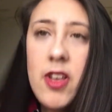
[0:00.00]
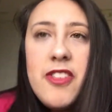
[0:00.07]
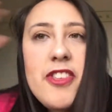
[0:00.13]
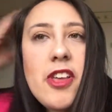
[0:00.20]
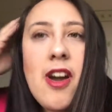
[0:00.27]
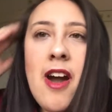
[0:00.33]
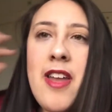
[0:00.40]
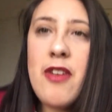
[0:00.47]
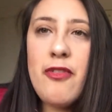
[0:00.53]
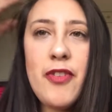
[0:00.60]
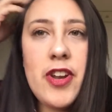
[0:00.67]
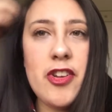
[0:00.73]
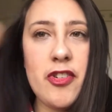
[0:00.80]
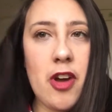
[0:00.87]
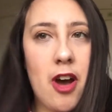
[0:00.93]
To kind of
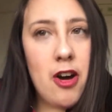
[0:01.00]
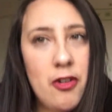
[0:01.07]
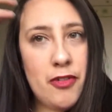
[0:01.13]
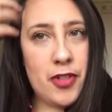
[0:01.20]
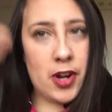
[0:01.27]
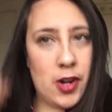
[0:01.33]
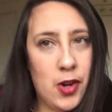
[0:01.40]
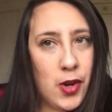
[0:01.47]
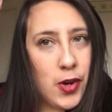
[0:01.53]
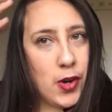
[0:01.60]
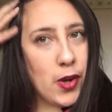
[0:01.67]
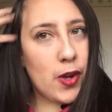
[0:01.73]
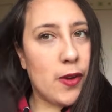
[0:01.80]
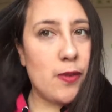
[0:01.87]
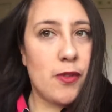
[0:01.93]
finish off the
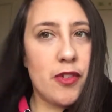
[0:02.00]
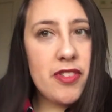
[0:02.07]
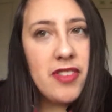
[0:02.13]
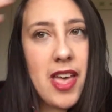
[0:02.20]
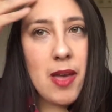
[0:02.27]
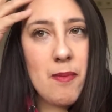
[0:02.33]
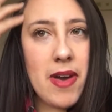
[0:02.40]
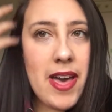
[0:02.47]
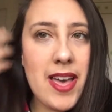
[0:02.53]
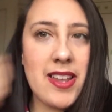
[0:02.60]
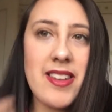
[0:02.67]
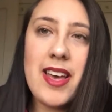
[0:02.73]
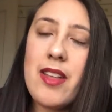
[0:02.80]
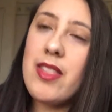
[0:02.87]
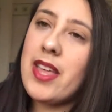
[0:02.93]
look, just take my hair
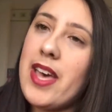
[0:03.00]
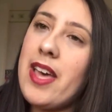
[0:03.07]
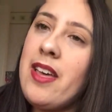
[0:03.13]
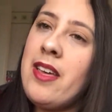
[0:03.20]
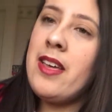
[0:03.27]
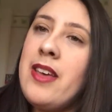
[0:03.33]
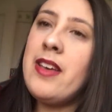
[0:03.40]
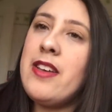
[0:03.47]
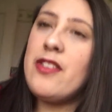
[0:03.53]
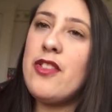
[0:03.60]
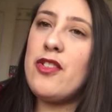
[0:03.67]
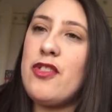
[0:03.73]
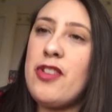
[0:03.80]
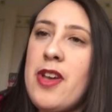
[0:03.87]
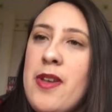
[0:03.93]
down there
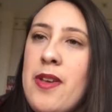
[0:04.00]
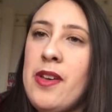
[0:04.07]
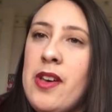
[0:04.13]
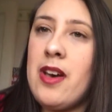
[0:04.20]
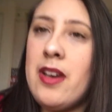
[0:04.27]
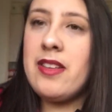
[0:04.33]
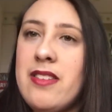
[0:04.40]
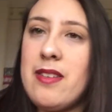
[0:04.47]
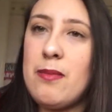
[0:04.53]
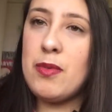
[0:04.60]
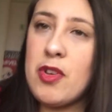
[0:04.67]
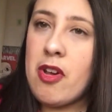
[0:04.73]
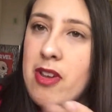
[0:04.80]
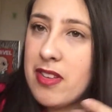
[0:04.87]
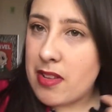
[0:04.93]
to show you guys. I'm
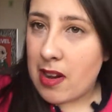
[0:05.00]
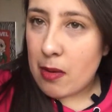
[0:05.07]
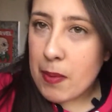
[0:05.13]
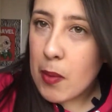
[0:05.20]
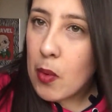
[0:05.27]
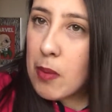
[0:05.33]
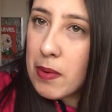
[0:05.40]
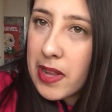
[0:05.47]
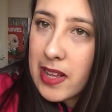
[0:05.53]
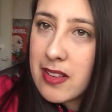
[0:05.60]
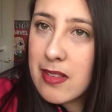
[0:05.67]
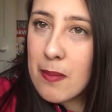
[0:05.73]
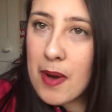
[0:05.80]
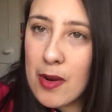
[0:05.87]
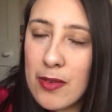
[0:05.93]
sorry it's a little bit wobbly
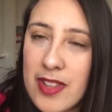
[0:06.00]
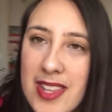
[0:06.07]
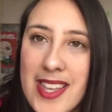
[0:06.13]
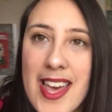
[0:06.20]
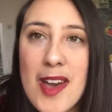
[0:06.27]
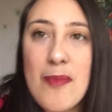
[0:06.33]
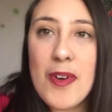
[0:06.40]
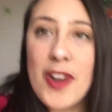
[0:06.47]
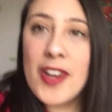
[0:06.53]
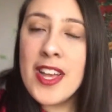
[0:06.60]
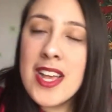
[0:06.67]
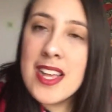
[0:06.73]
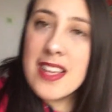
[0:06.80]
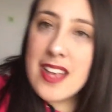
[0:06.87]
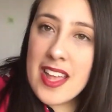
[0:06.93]
because I'm holding the camera.
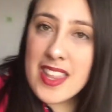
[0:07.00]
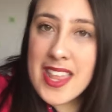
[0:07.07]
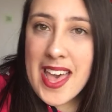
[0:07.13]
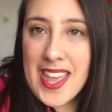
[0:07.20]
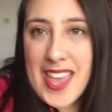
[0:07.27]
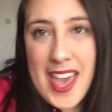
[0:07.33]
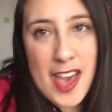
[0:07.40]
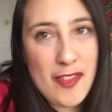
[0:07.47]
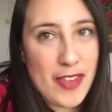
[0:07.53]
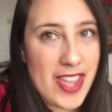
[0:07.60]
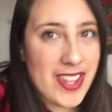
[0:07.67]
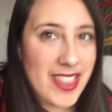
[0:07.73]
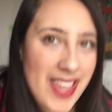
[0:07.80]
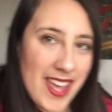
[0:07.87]
And there you have it.